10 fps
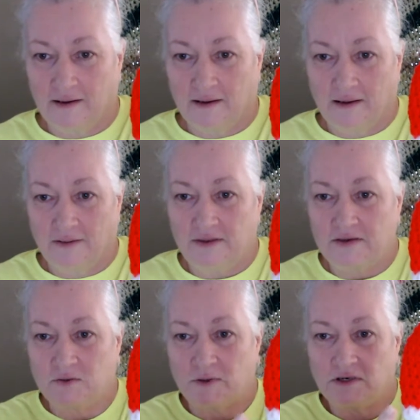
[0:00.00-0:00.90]

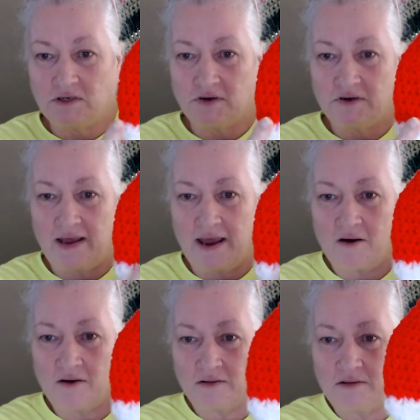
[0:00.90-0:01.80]
This one turned
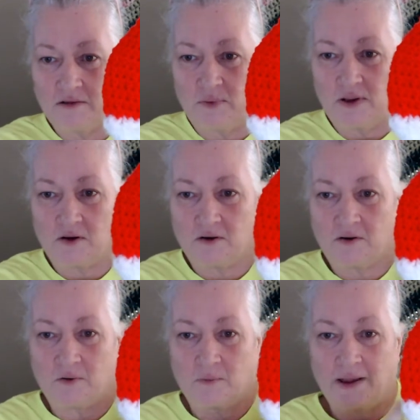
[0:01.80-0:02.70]
out a little bigger
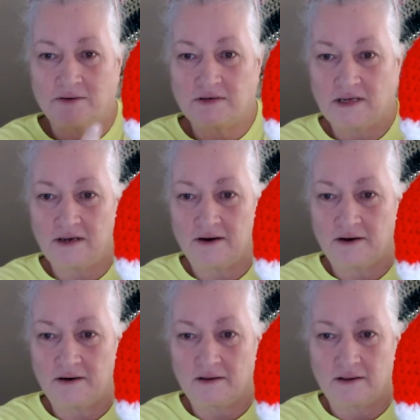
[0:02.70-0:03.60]
around
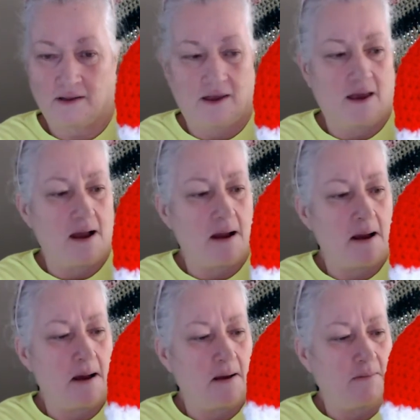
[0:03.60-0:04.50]
here.
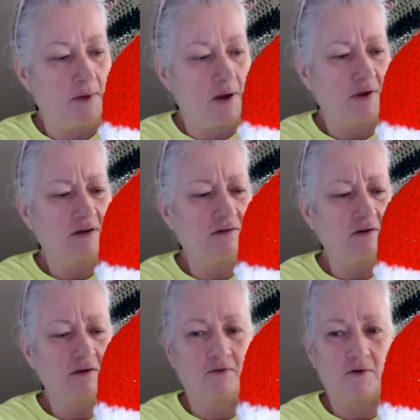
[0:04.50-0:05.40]
I'm going to
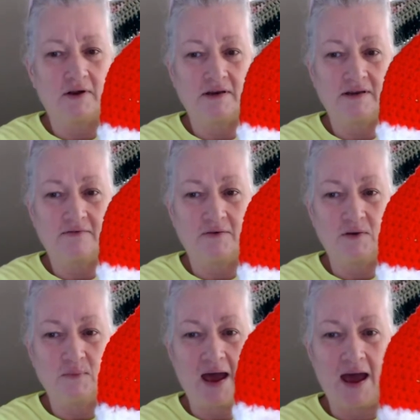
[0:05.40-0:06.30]
look for a different
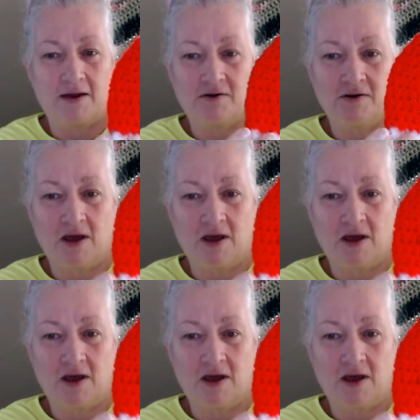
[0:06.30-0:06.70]
pattern.